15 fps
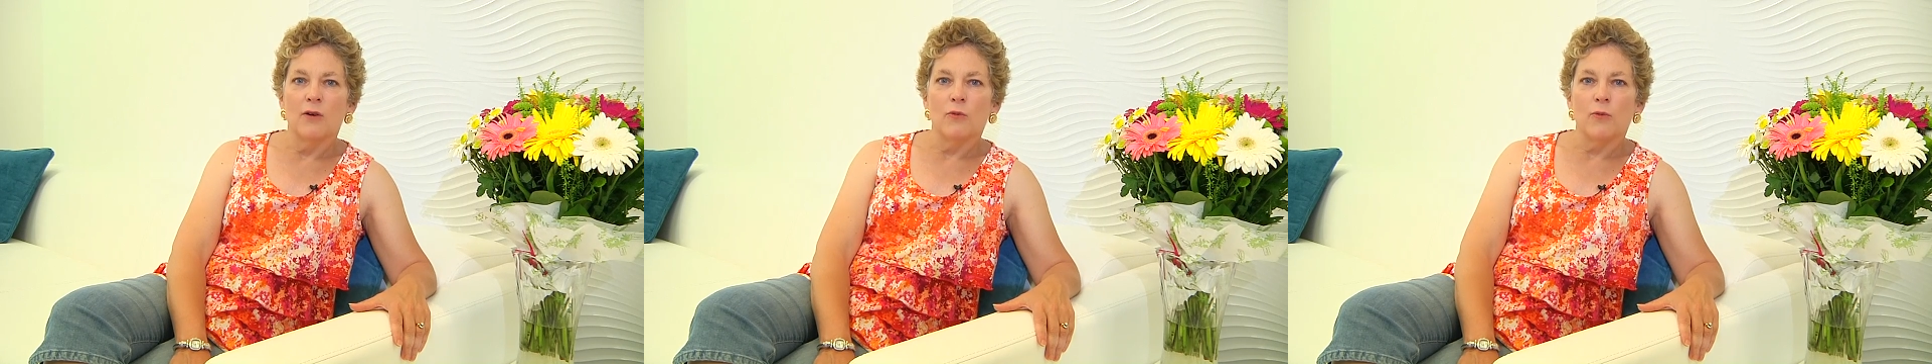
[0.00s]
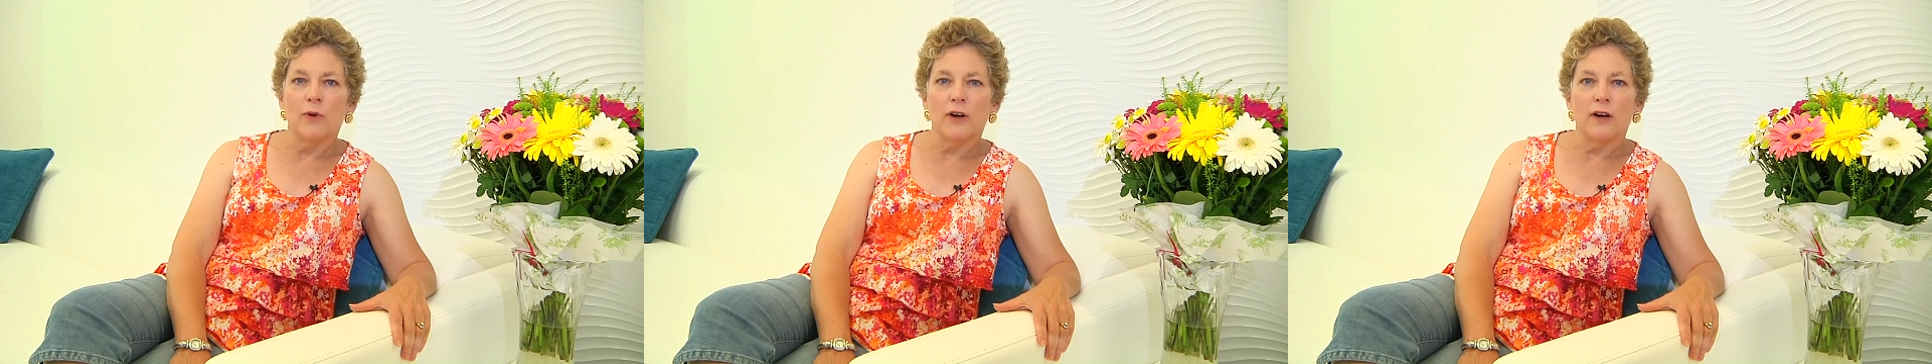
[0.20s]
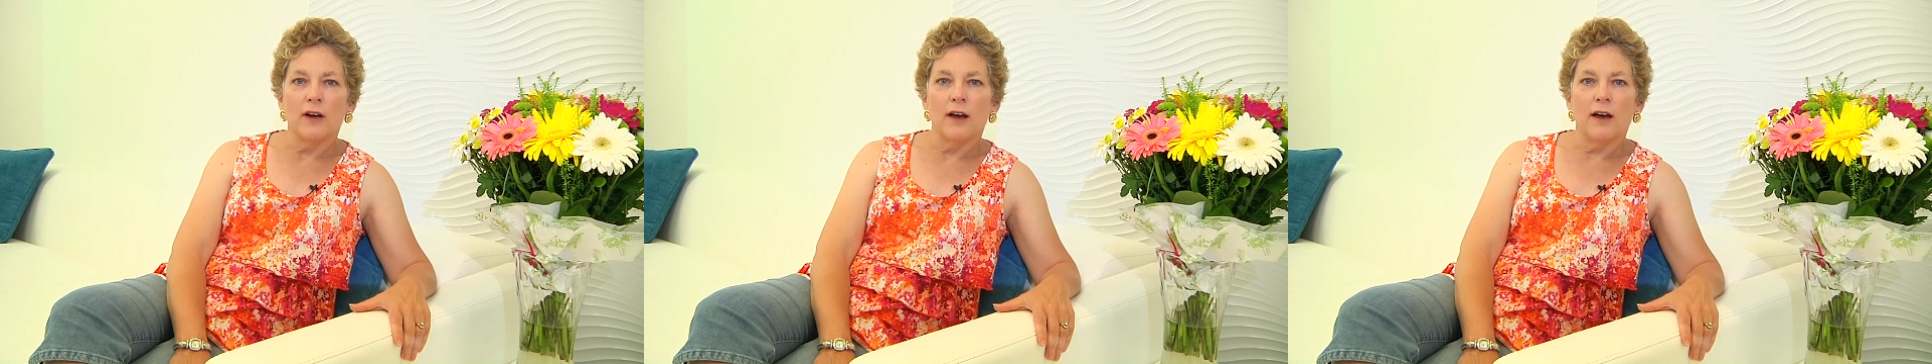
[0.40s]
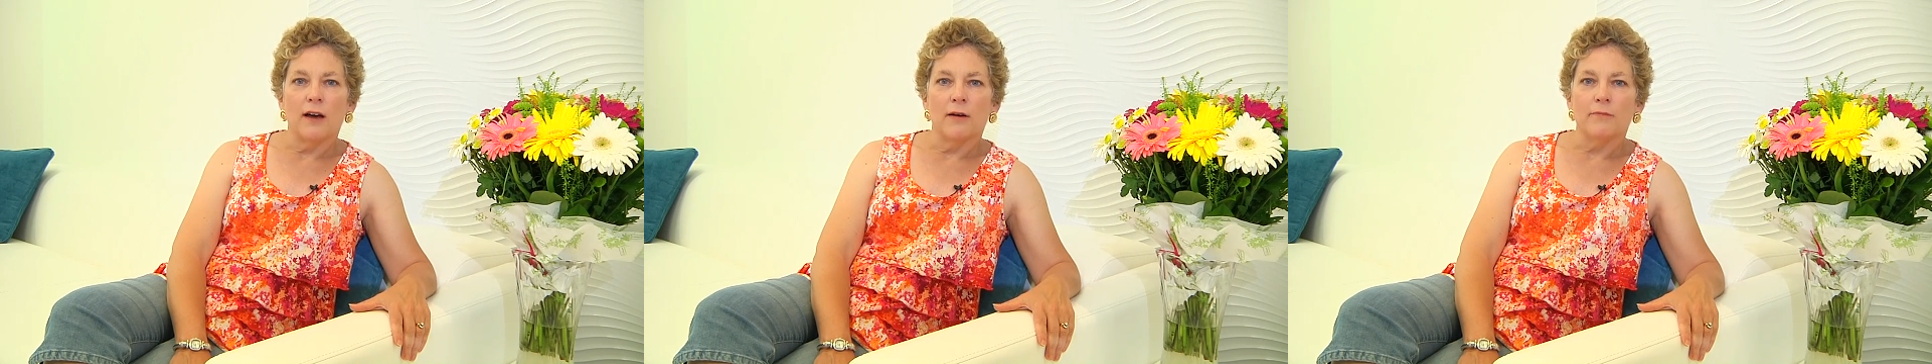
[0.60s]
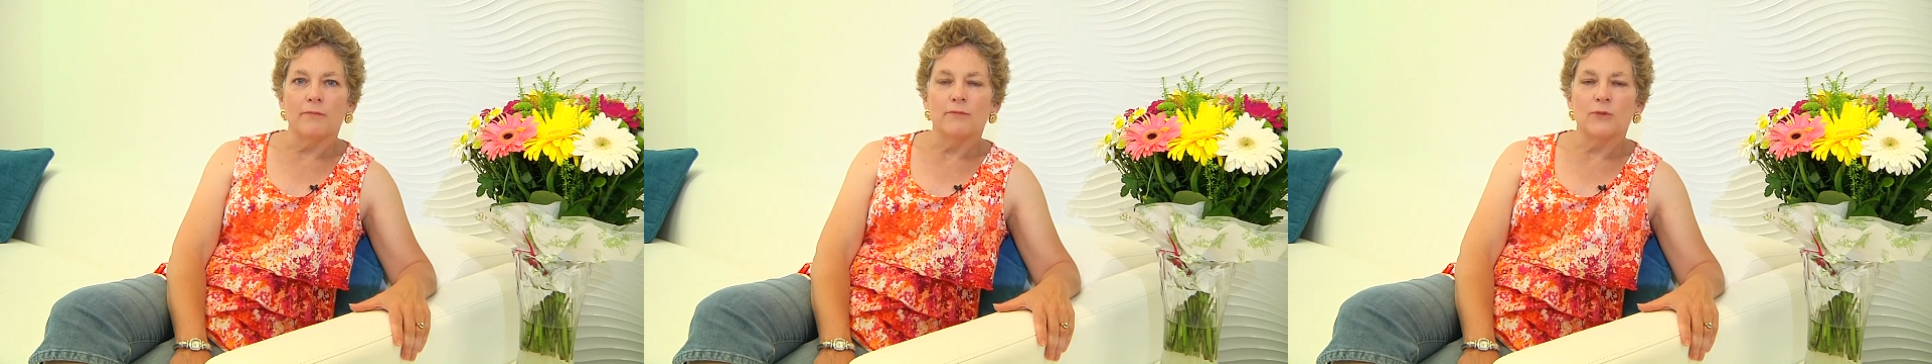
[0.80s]
We
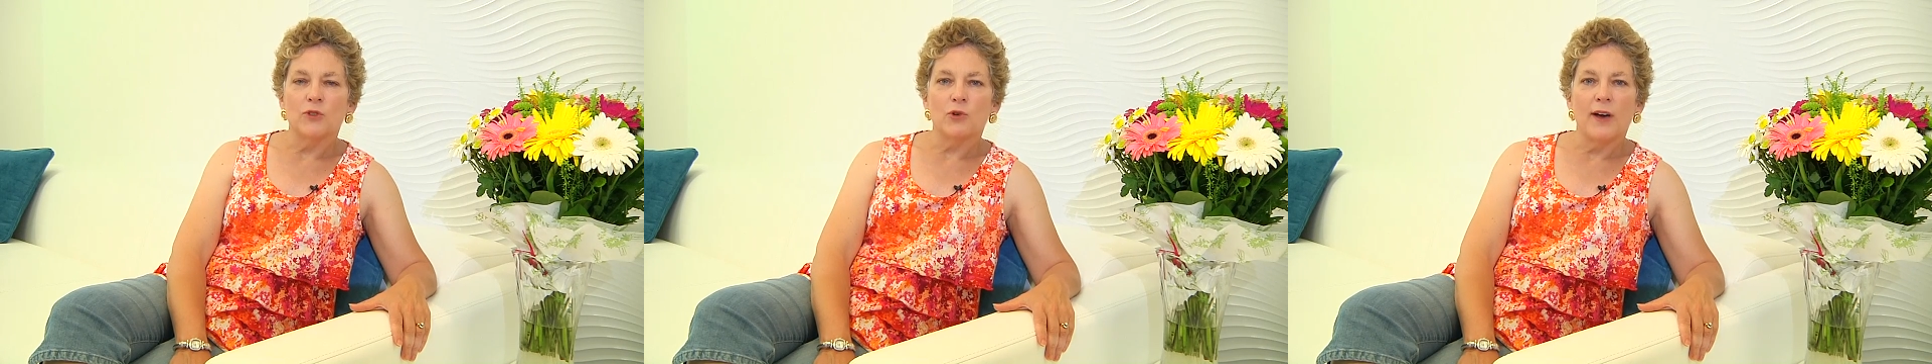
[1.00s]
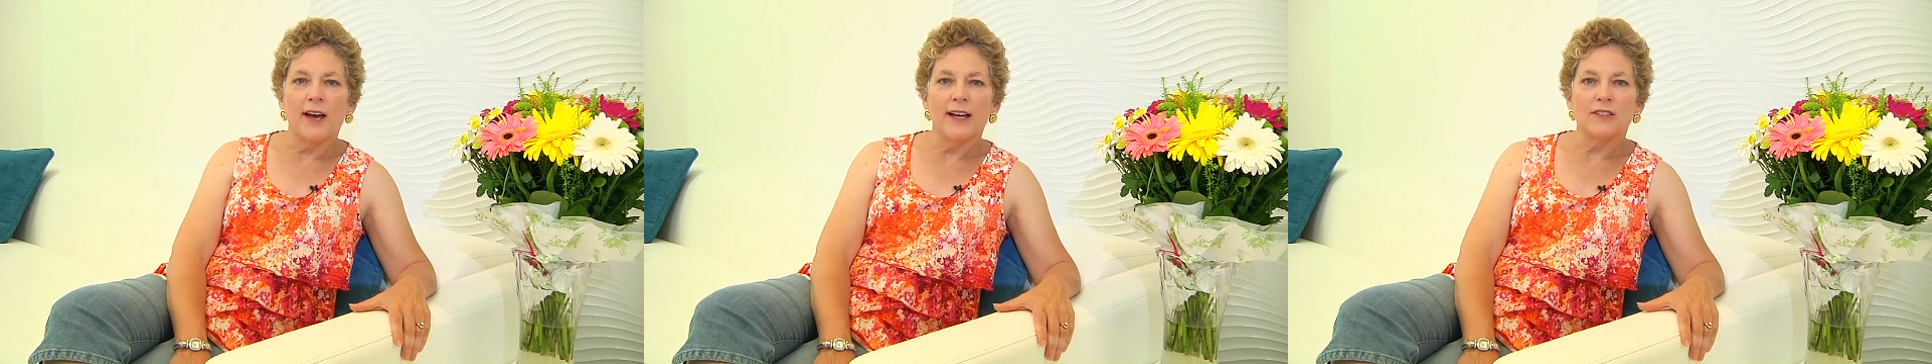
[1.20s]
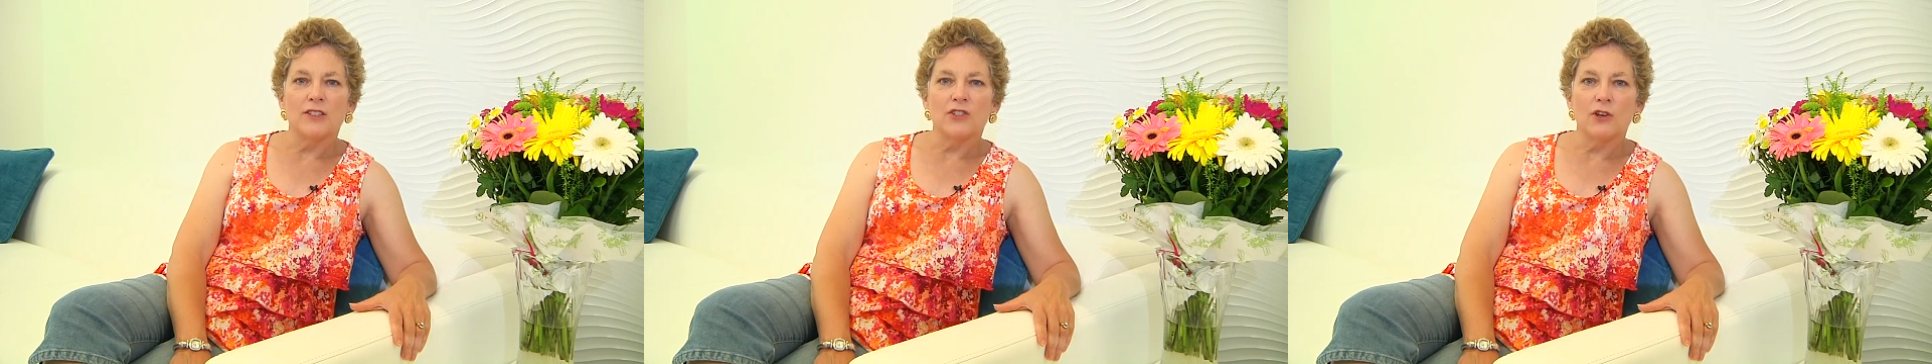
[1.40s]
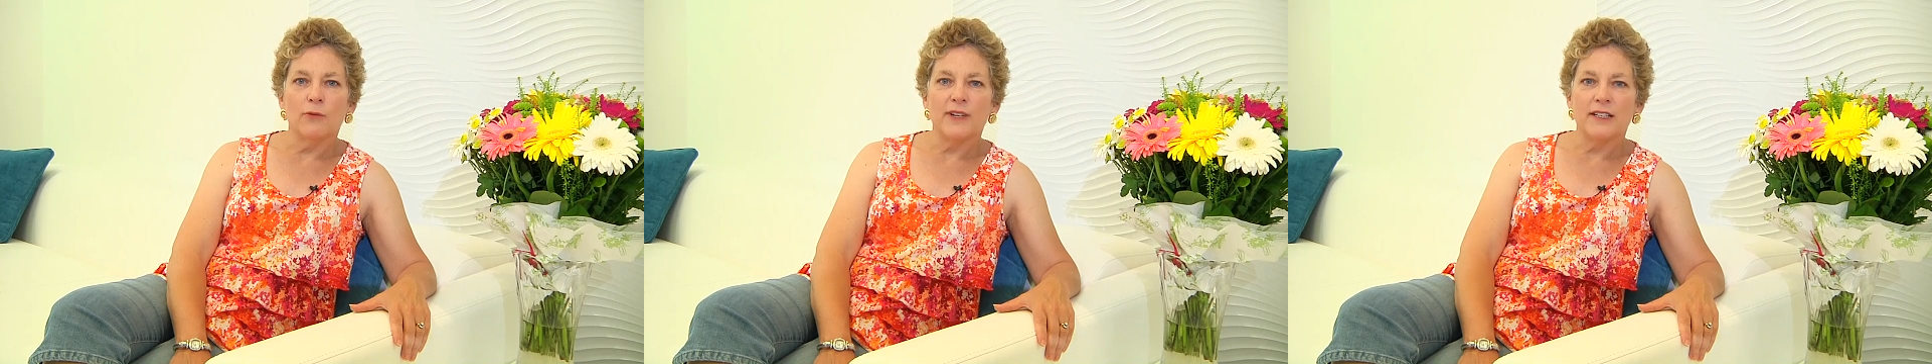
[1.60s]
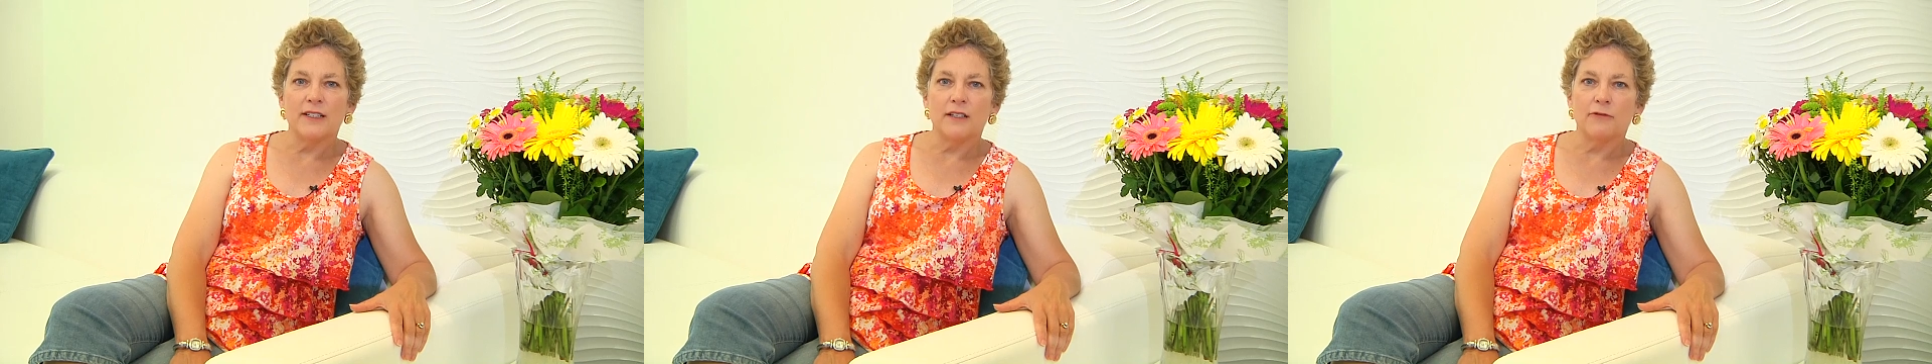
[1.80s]
tried so
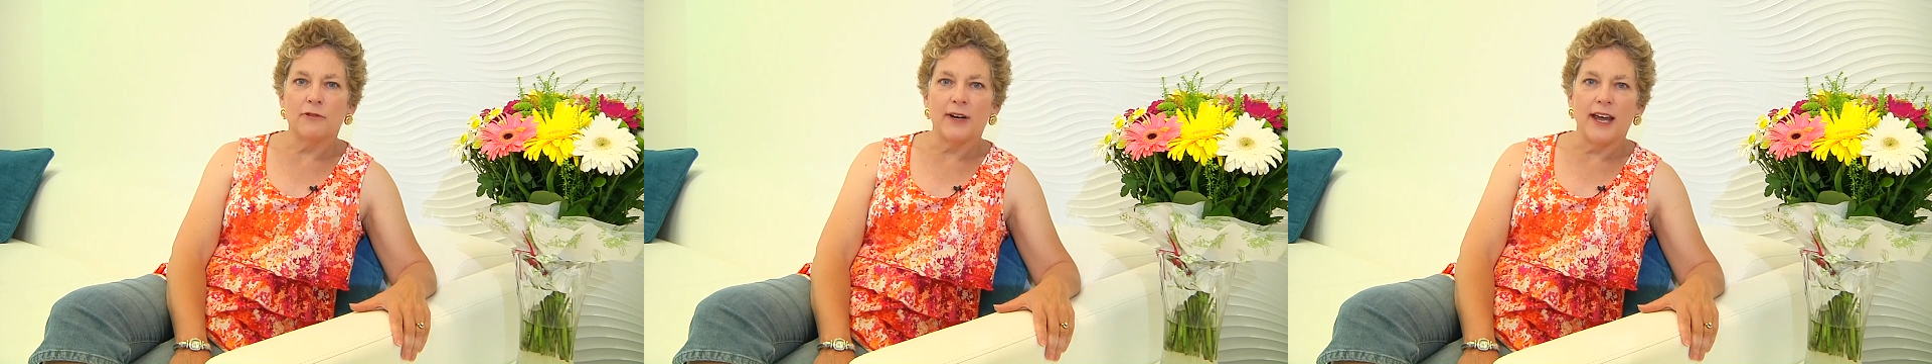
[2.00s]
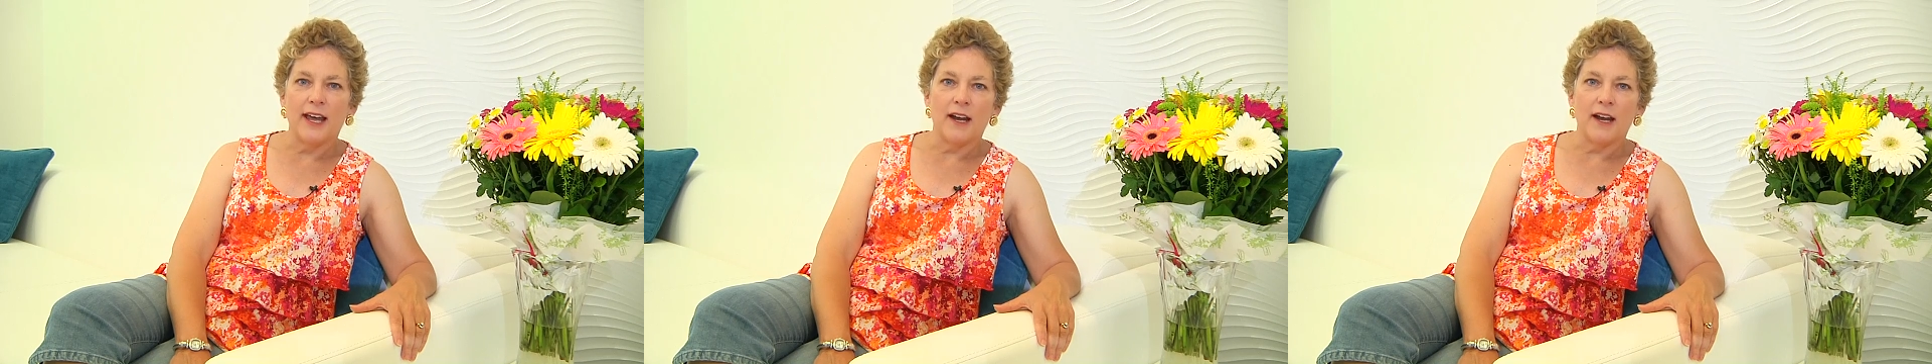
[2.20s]
many different